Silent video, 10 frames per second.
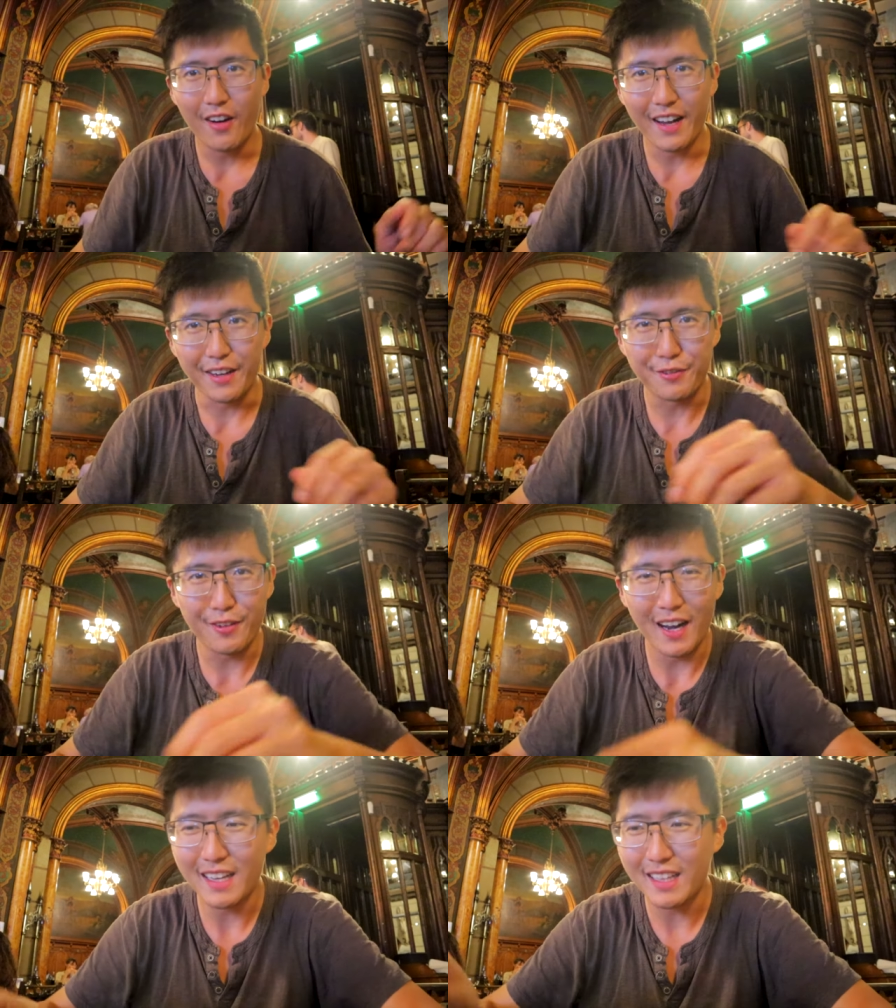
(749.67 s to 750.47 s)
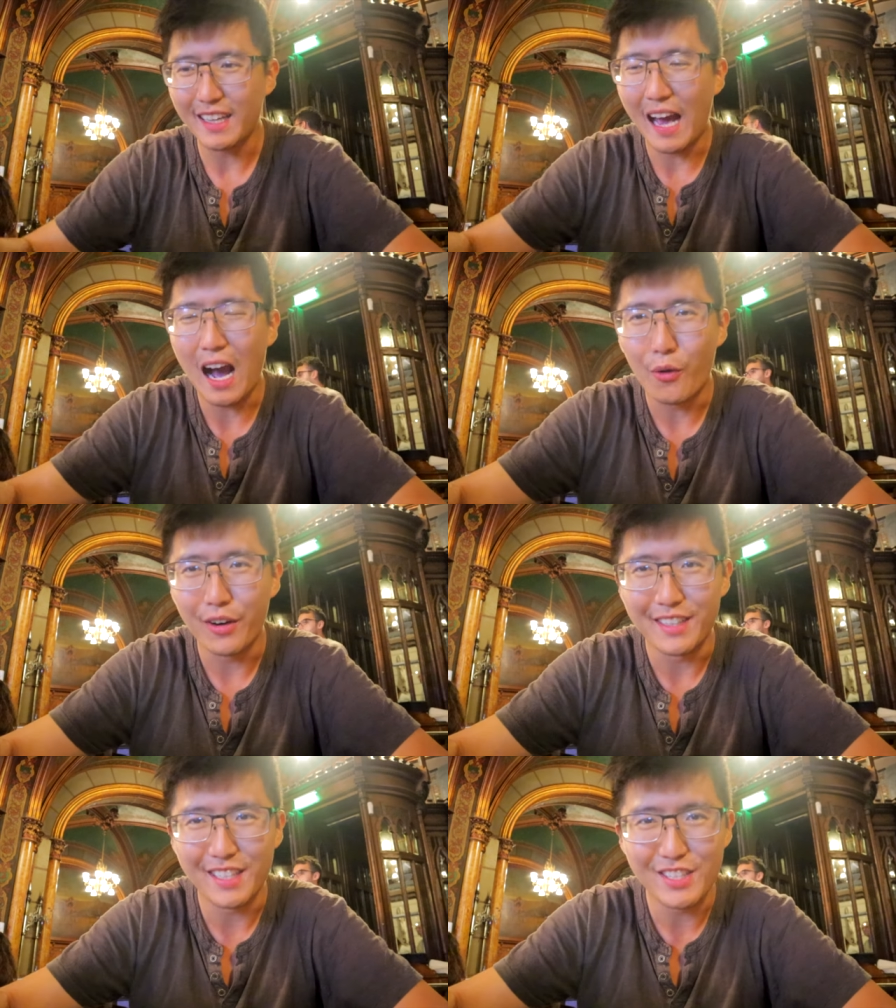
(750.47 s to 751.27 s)
right, finally
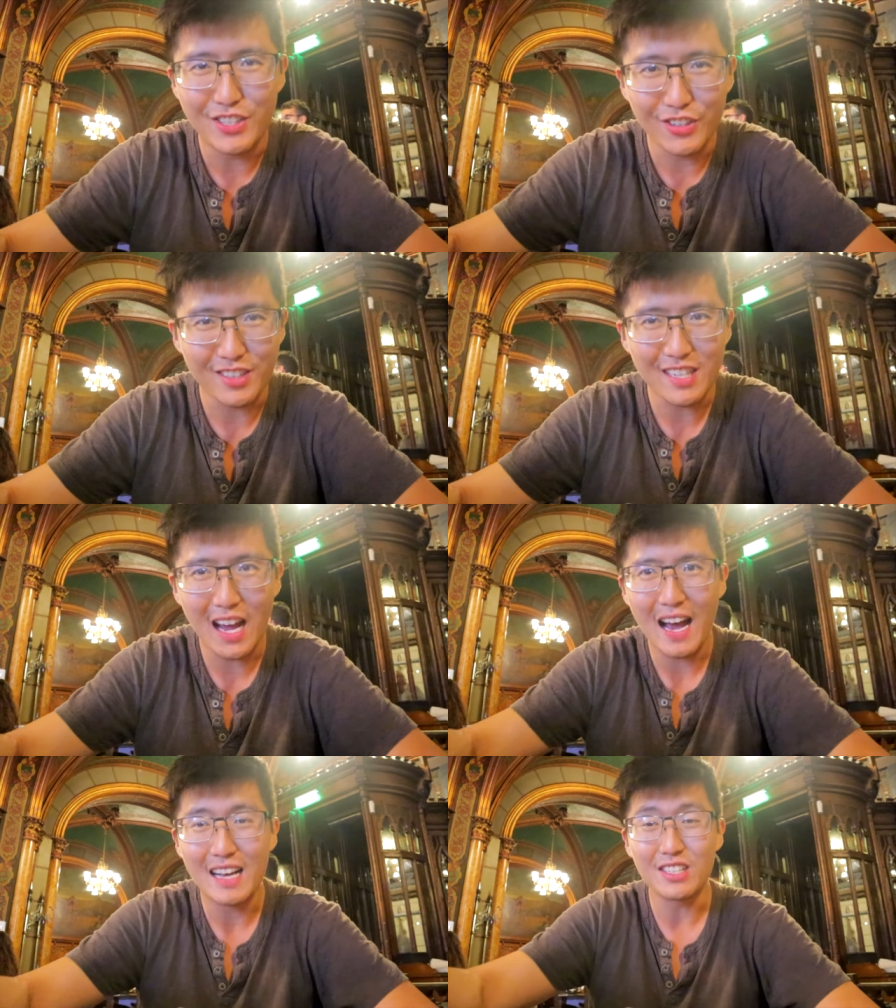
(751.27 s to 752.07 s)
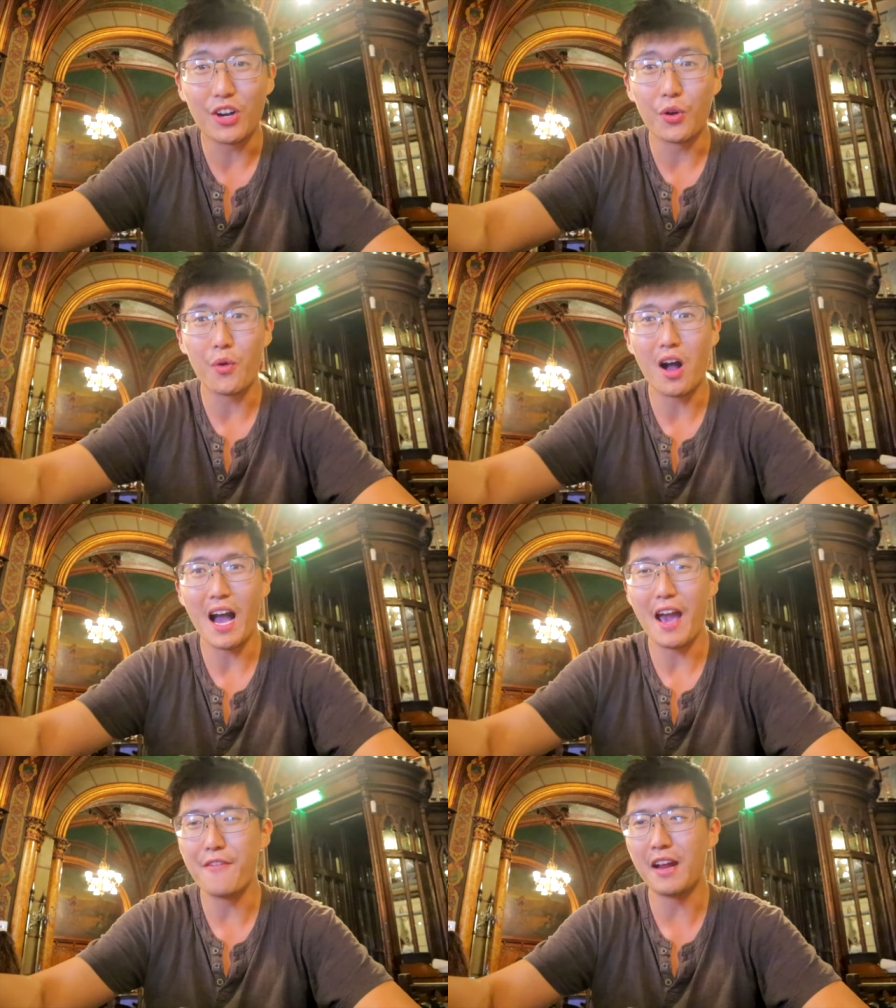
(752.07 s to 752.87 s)
our dessert has arrived,